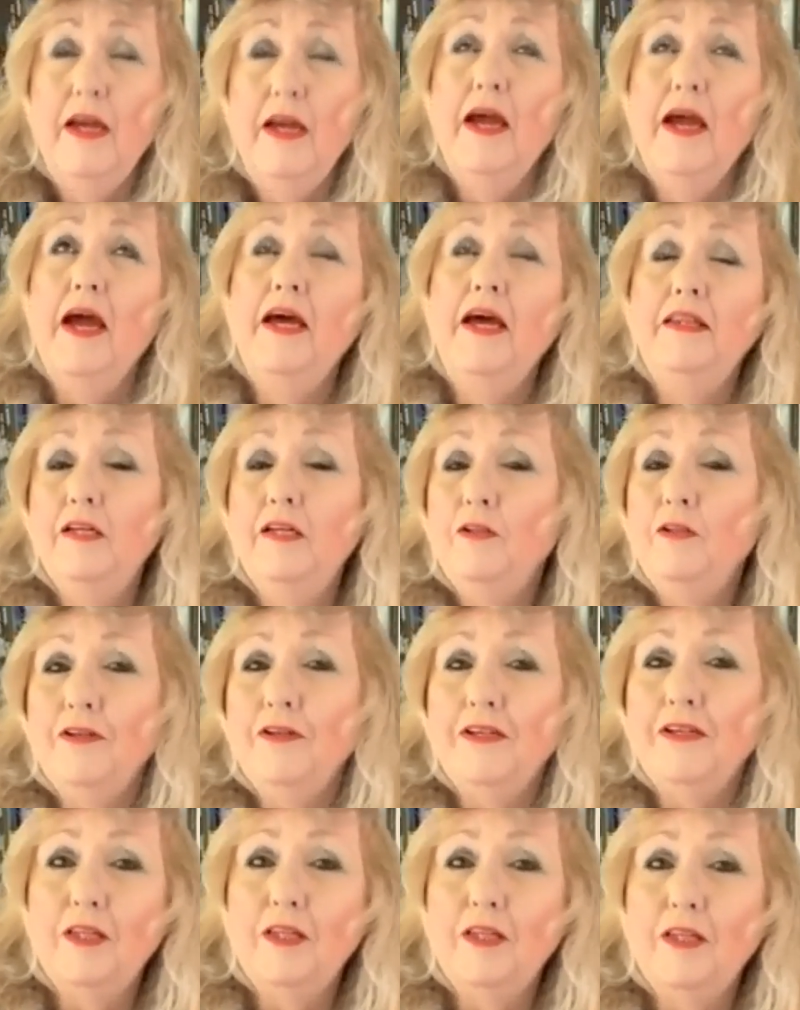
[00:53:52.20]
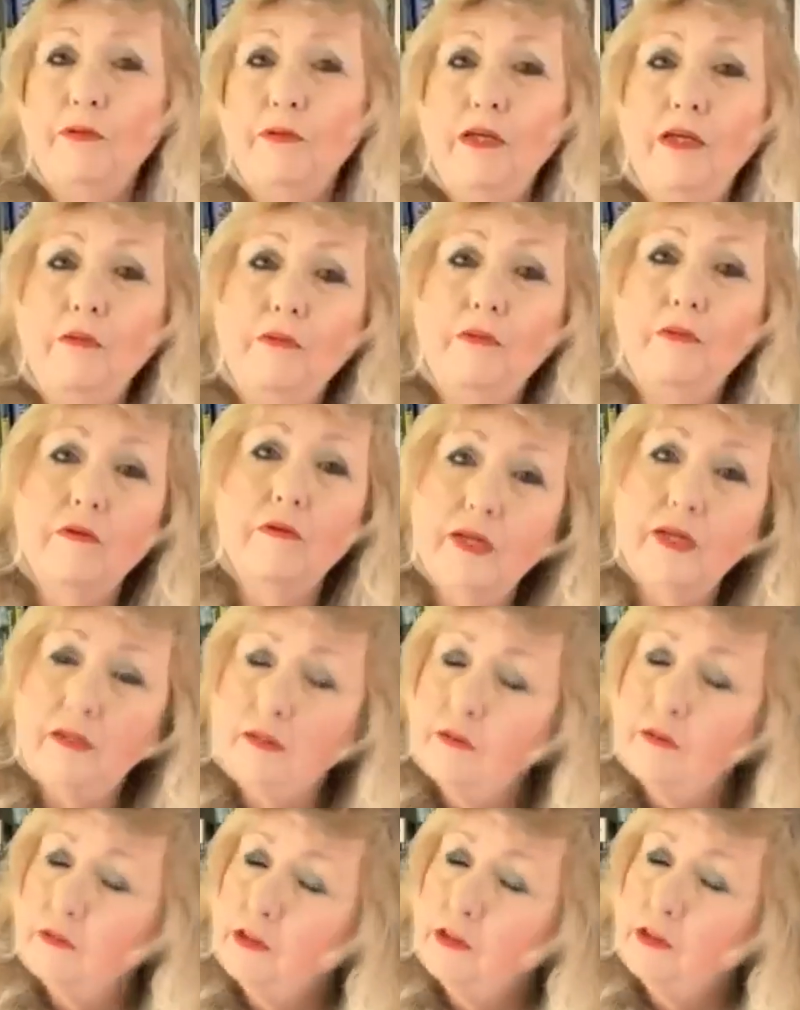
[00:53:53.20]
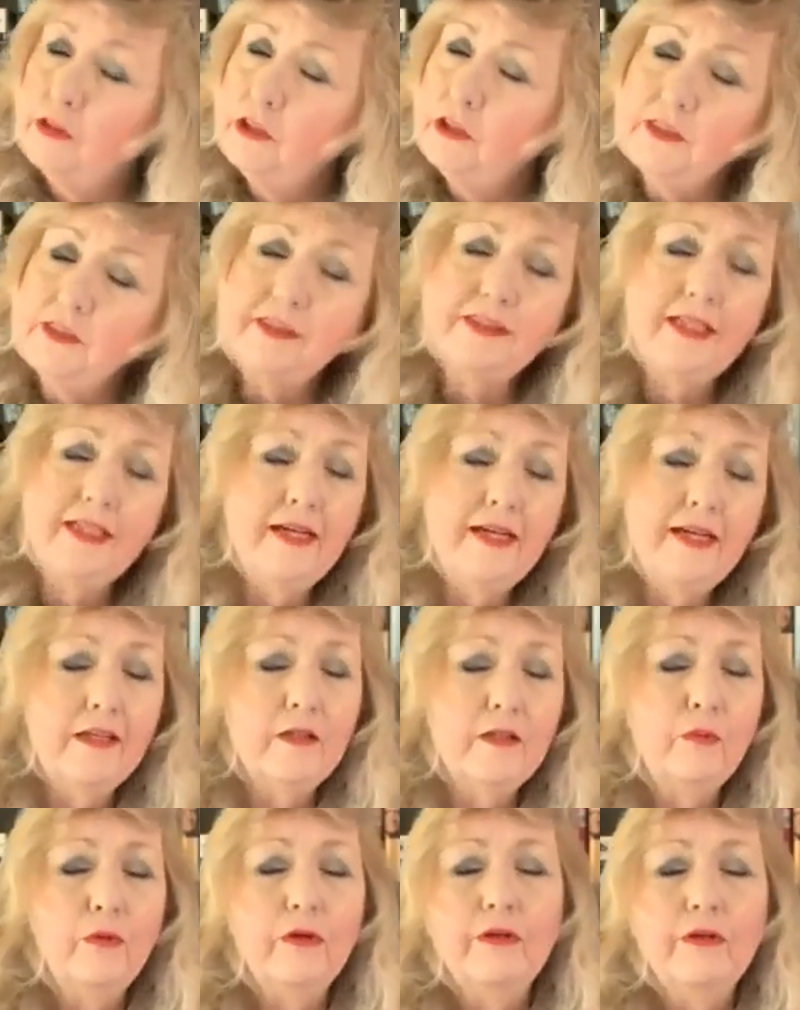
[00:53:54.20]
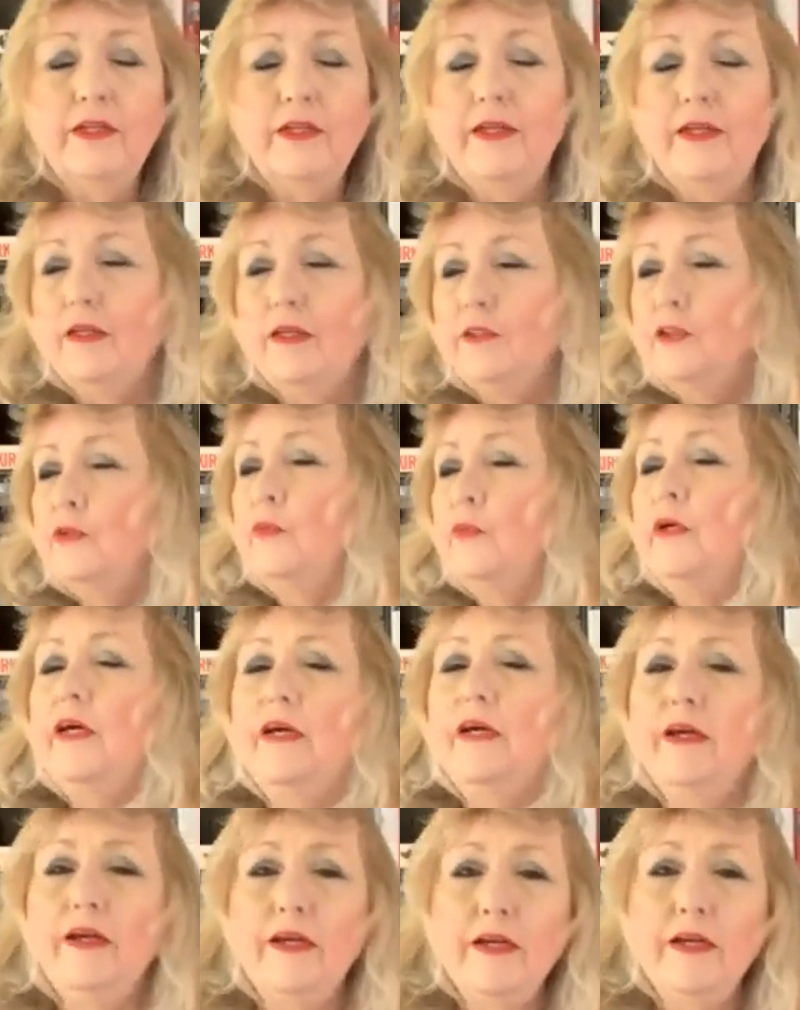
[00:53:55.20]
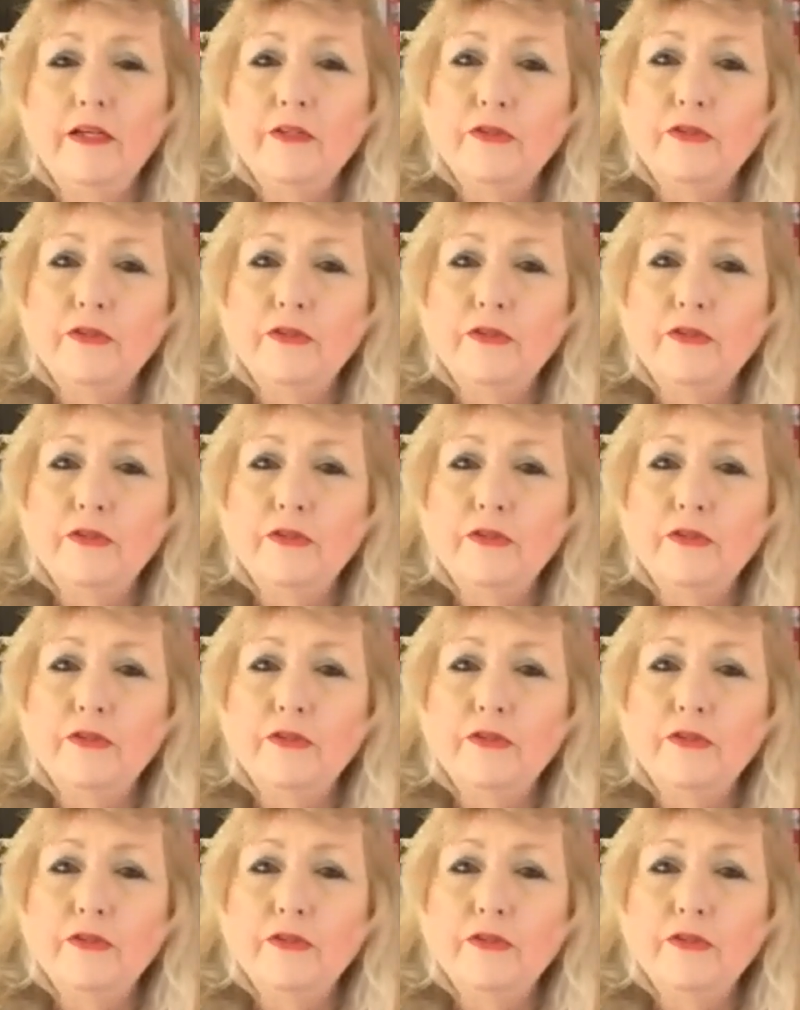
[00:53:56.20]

and then look at the people that you just can't get a word in edgeways,